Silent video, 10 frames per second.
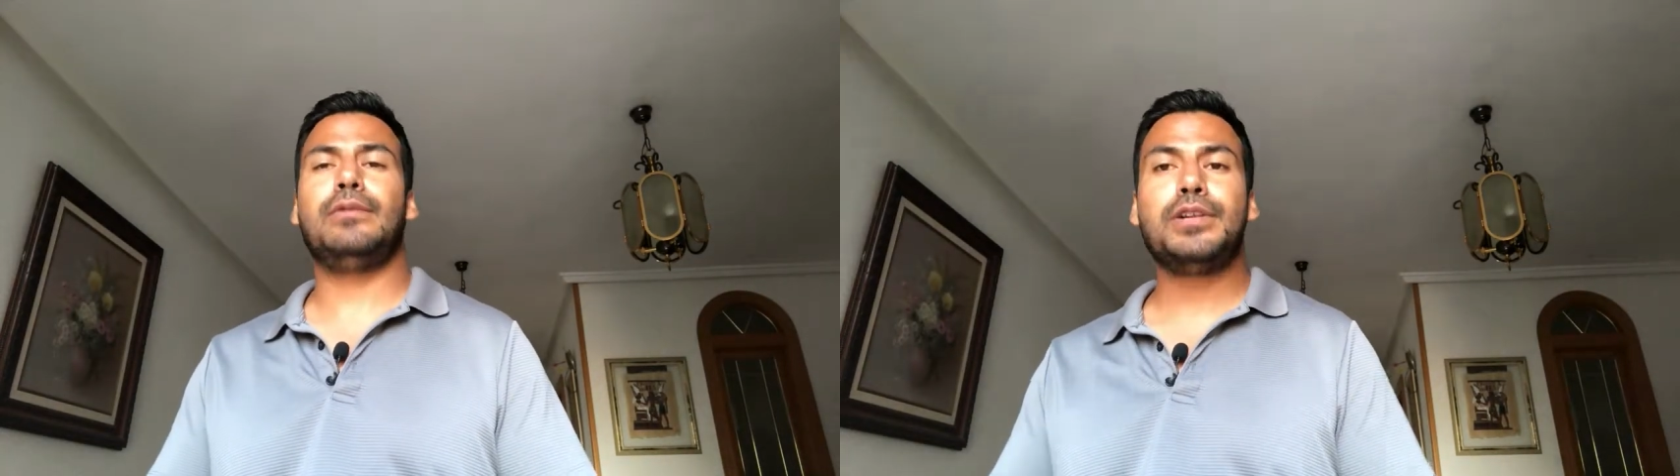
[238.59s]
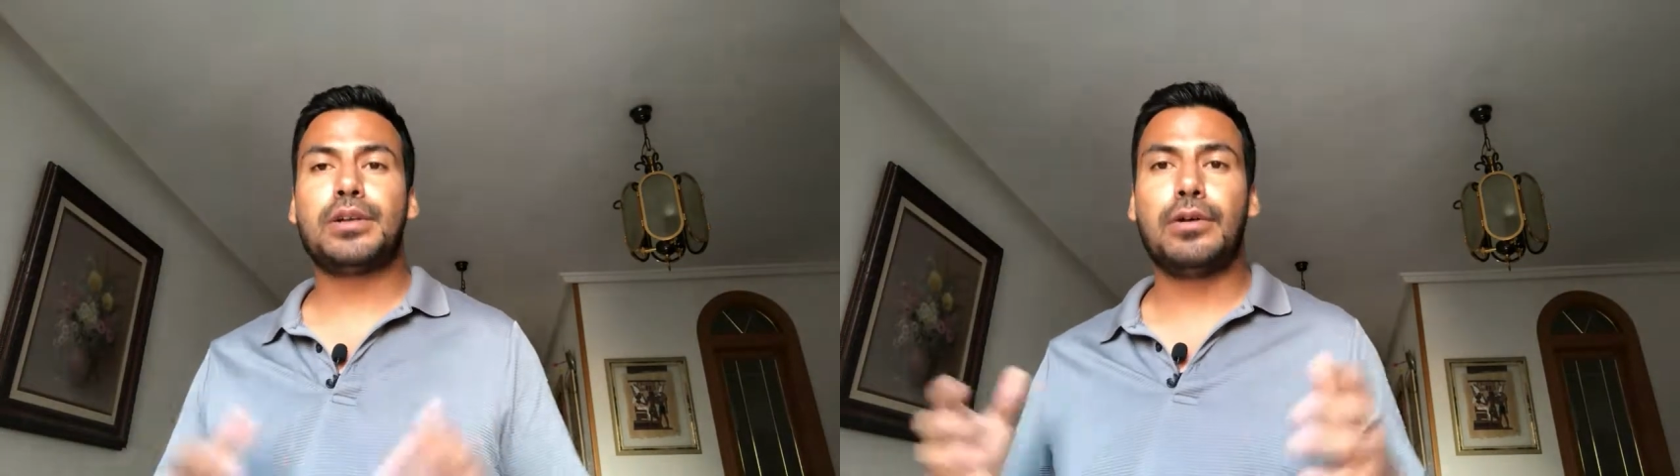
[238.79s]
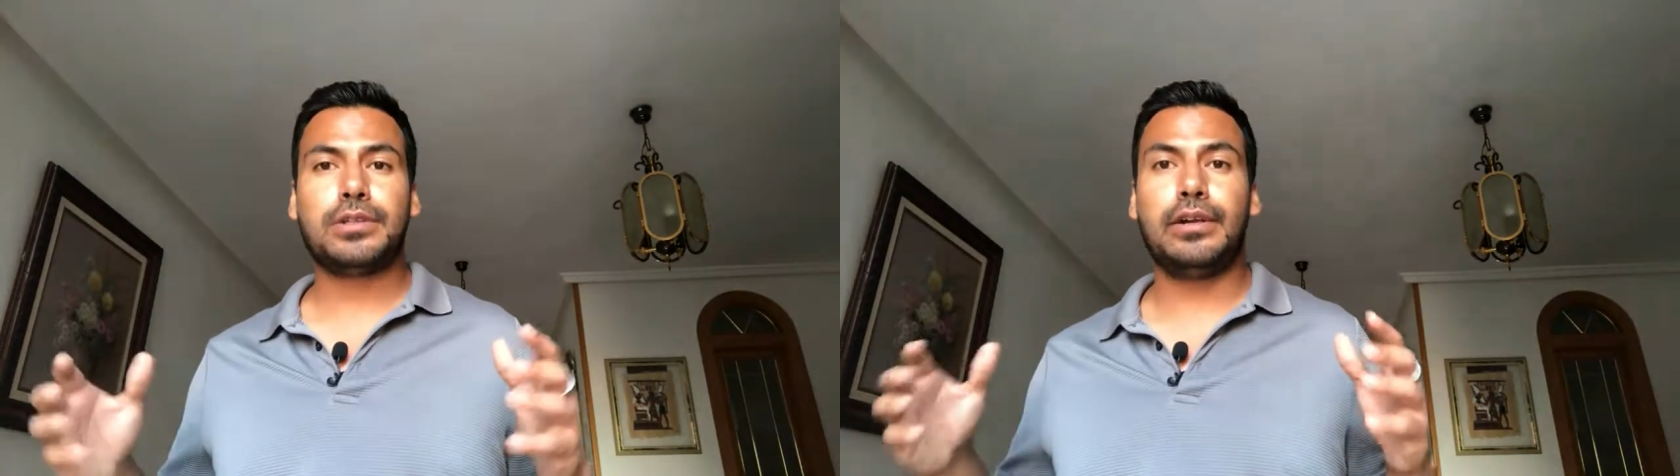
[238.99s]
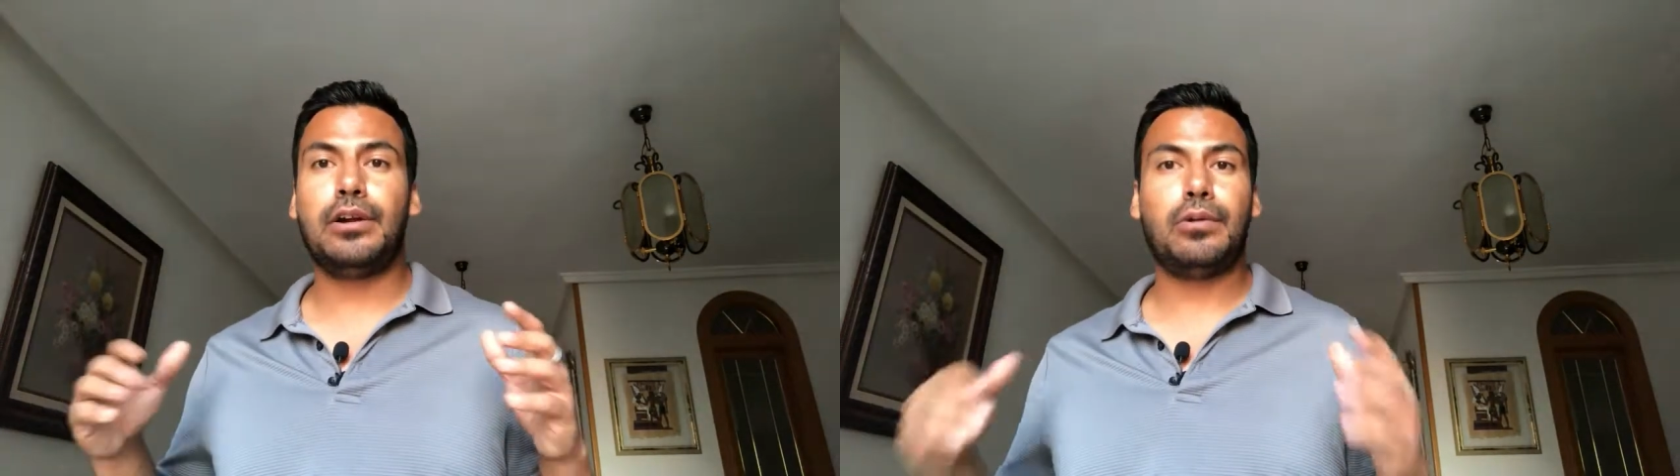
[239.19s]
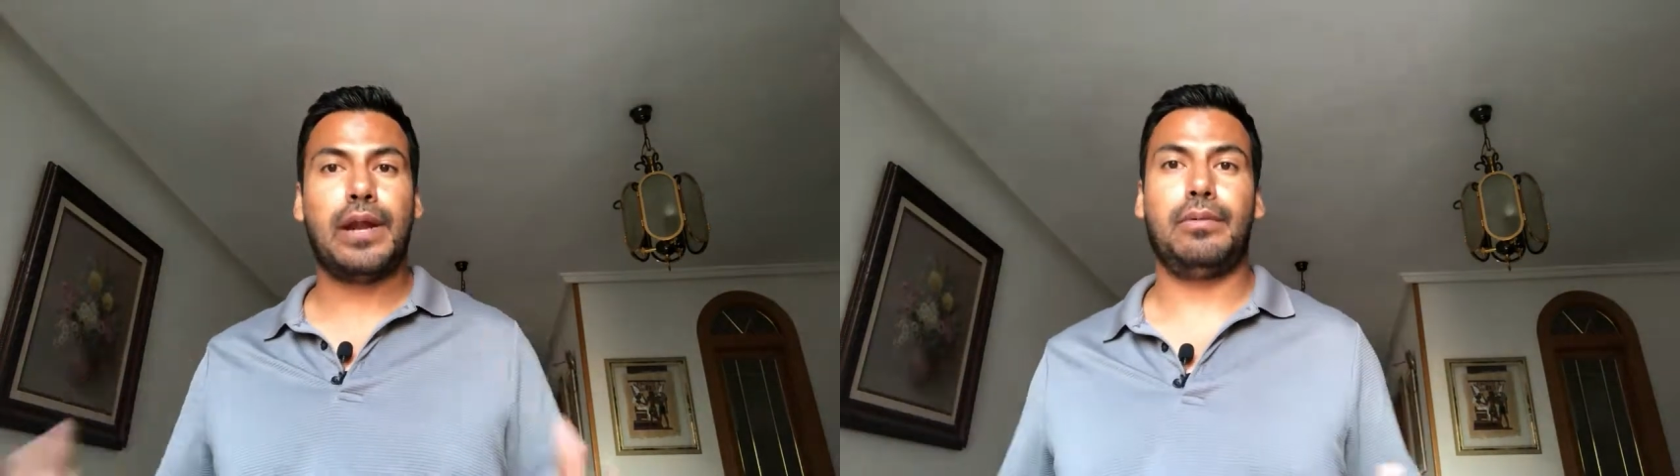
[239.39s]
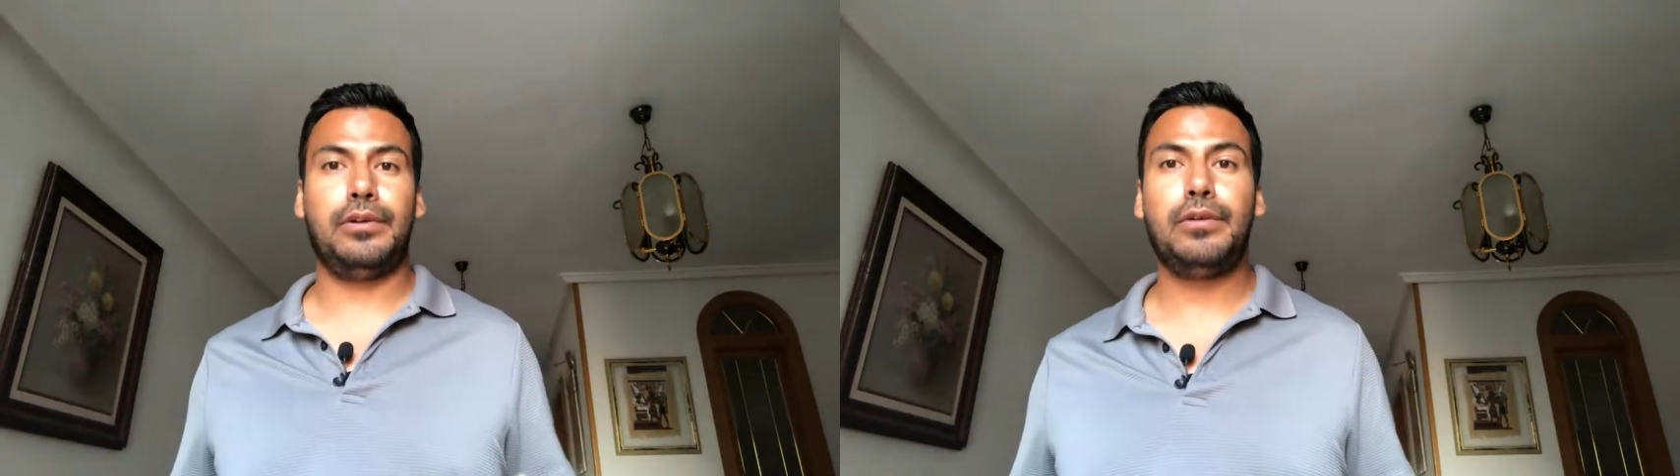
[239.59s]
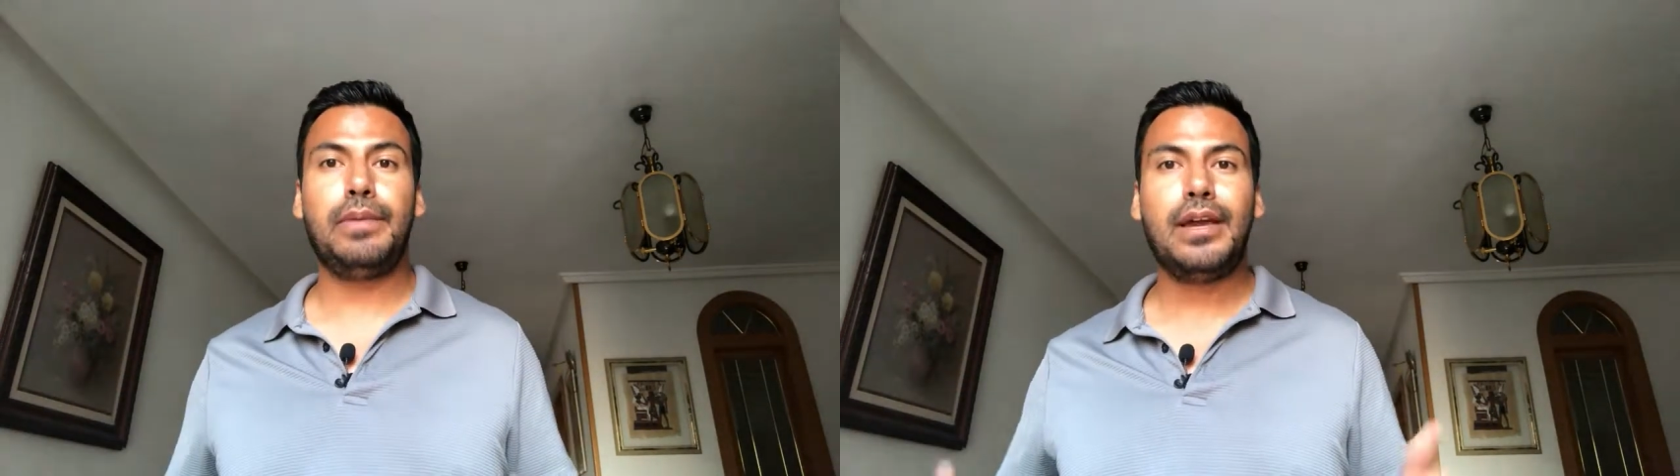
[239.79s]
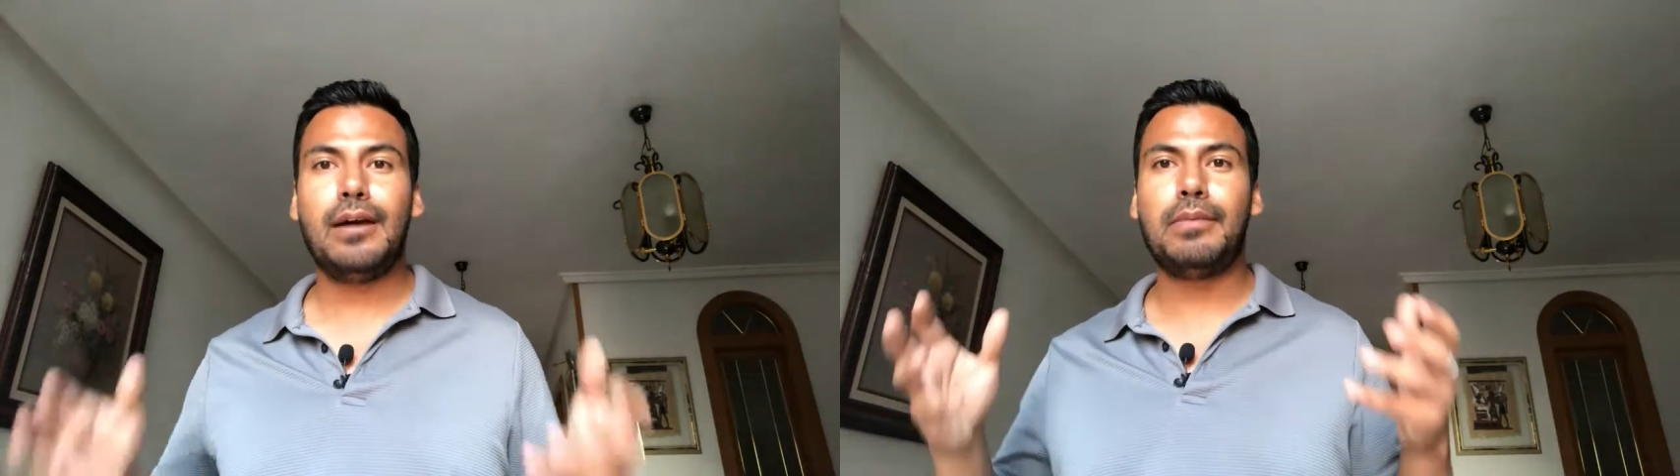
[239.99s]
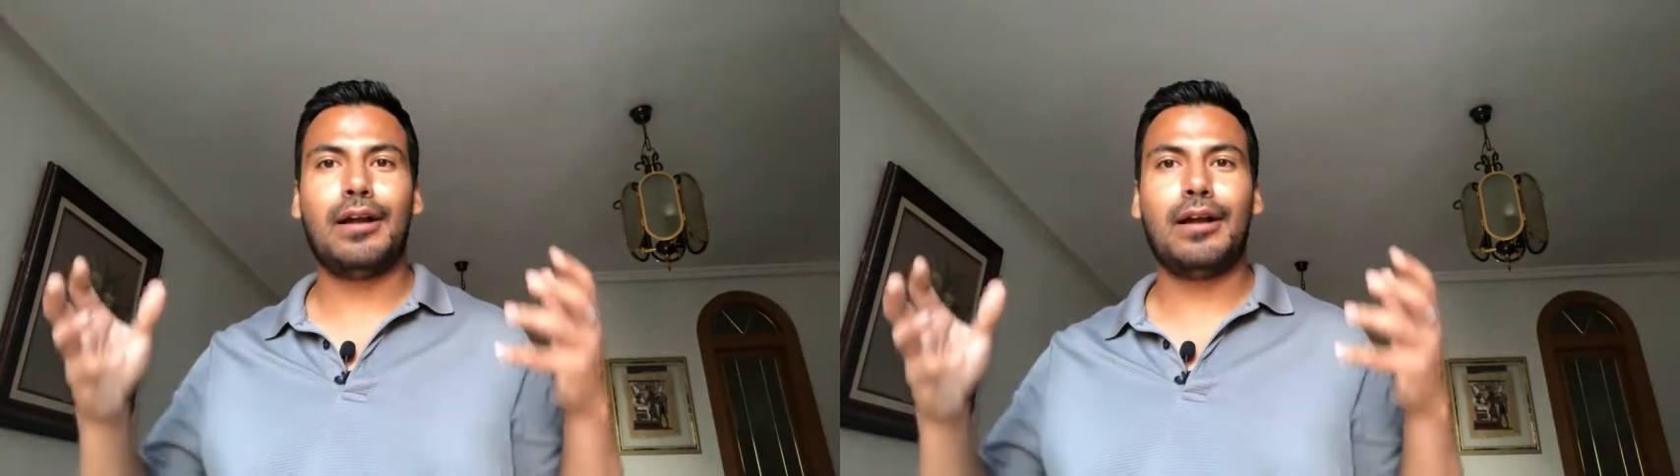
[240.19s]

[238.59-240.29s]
results are incredible. You become